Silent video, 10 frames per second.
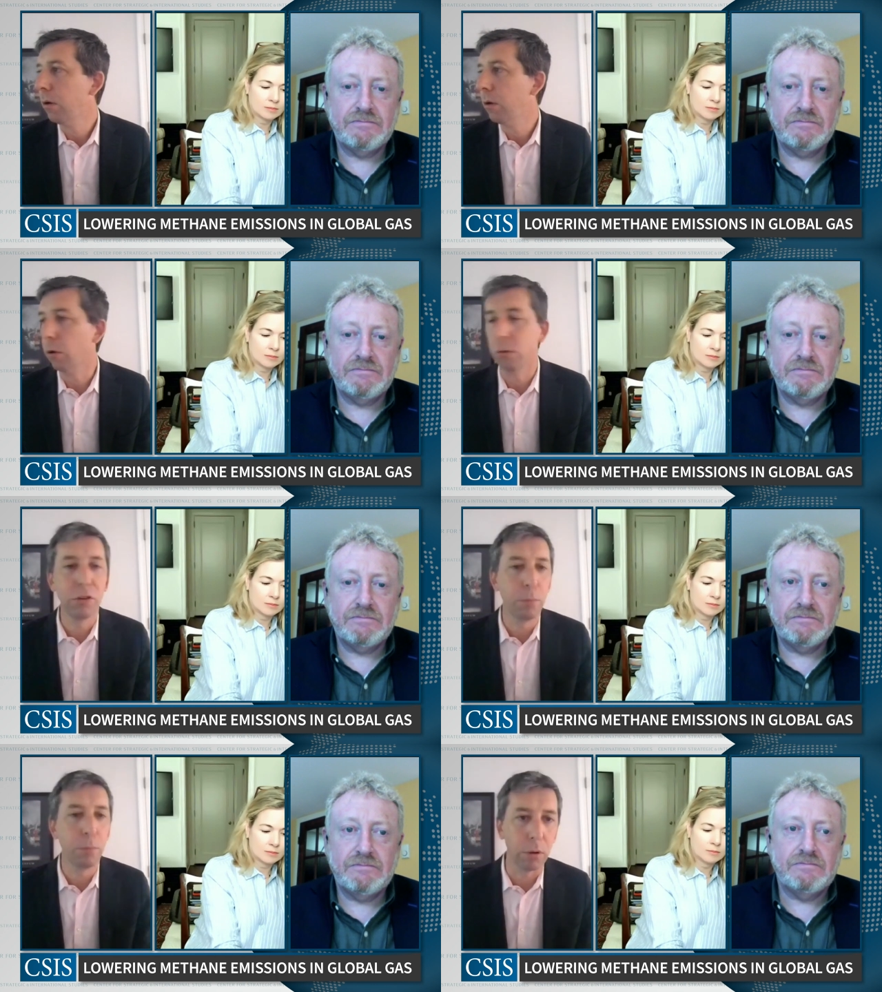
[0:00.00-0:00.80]
Speaker 1: you know,
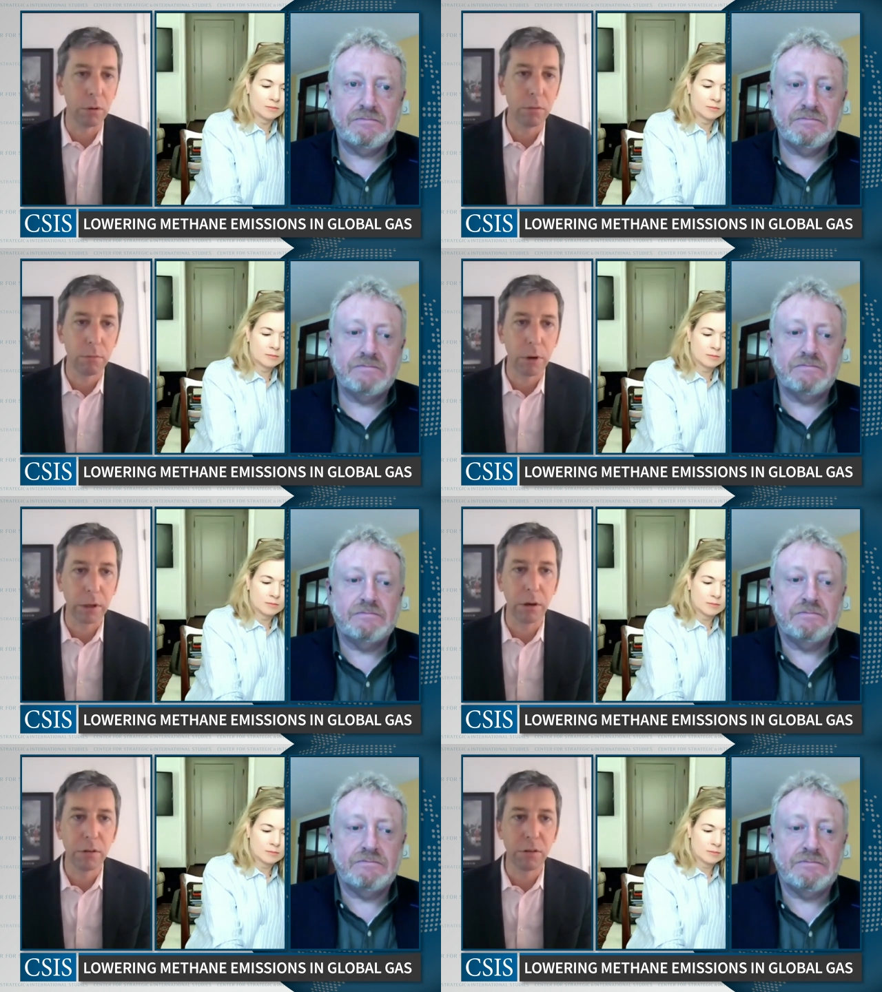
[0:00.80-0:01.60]
support
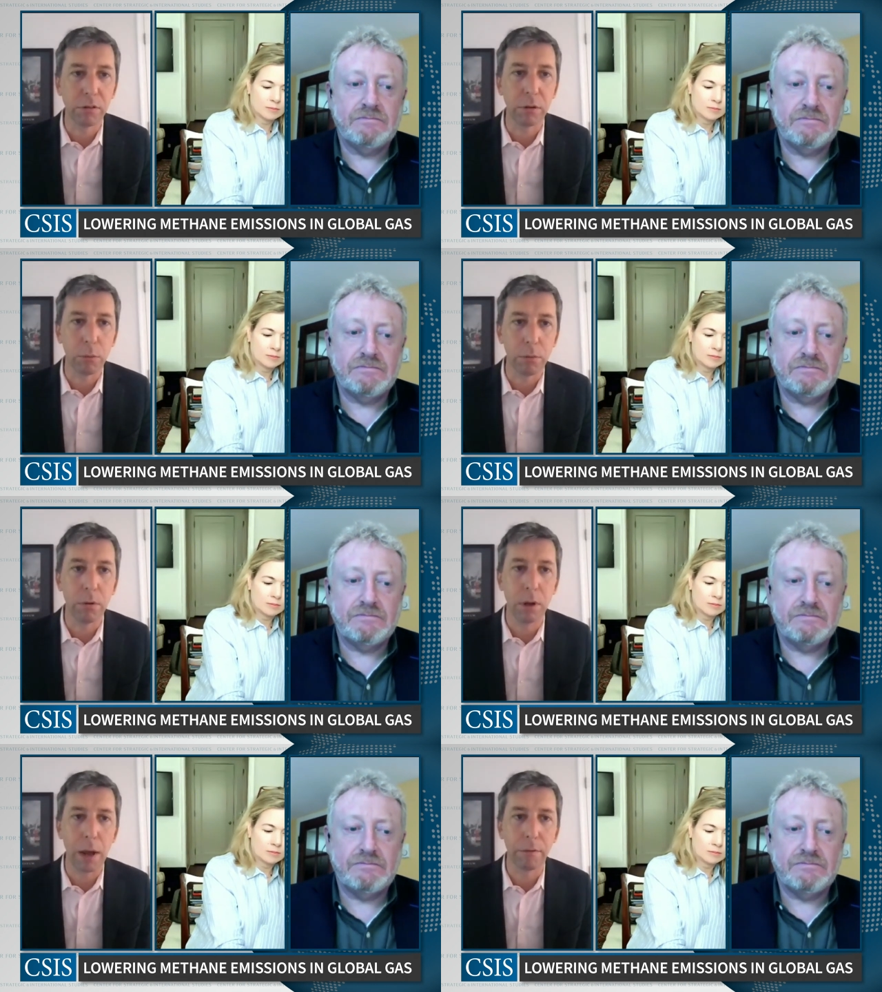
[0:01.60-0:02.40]
regulations that
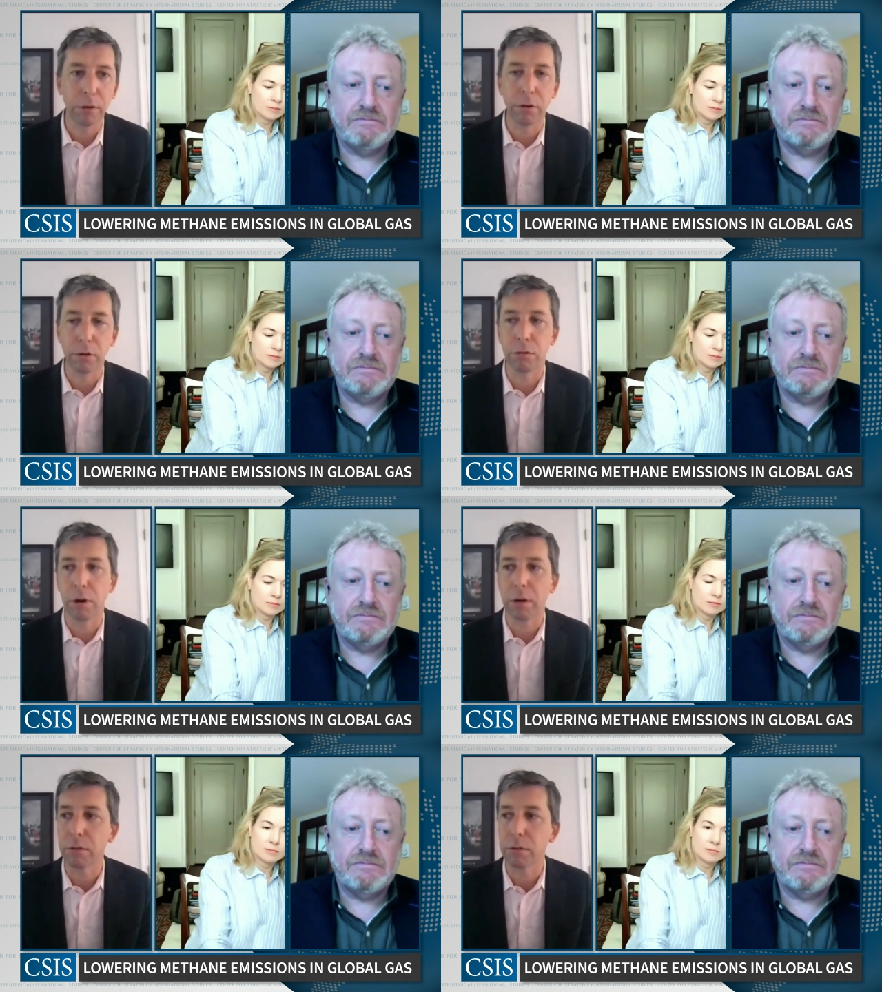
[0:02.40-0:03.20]
would have clear
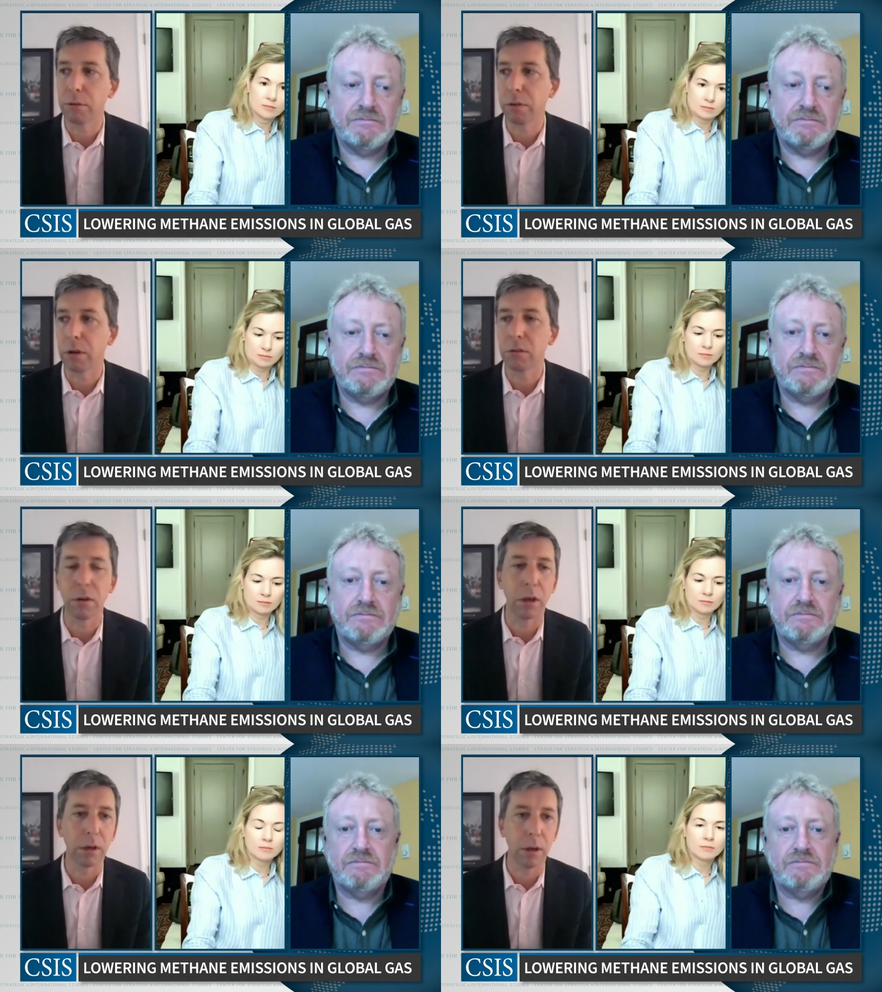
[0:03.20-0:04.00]
directives for things
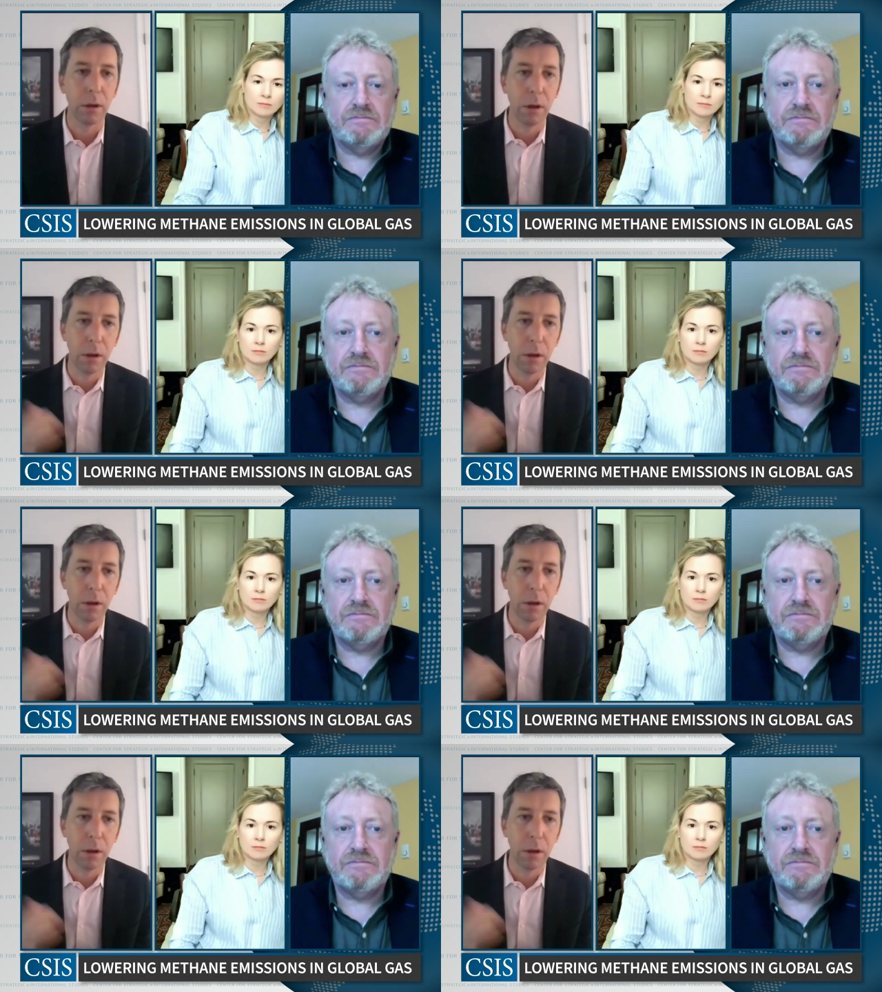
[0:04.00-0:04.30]
like